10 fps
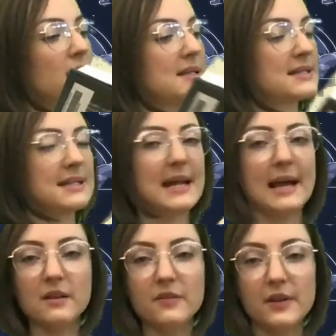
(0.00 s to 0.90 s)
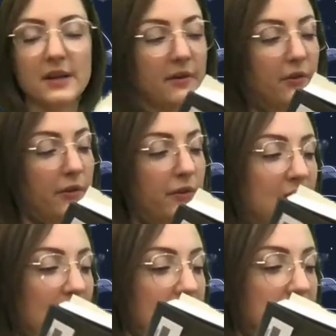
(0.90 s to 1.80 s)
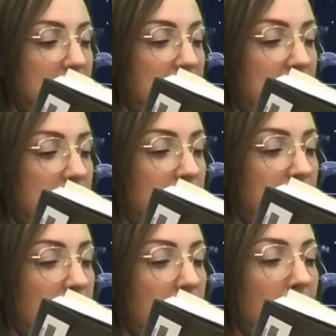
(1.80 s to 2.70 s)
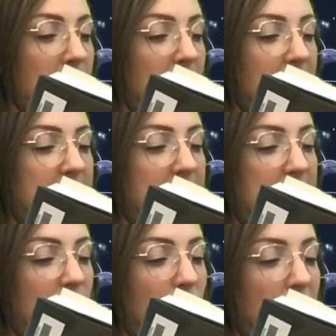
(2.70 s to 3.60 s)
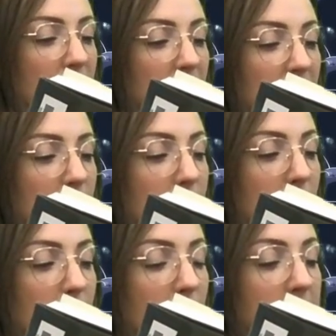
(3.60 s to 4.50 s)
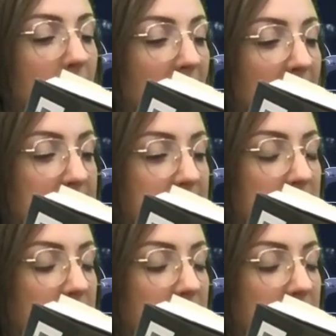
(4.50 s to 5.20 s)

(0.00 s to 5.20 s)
It says, an elephant never forgets, but Lexington Willow can't remember her past.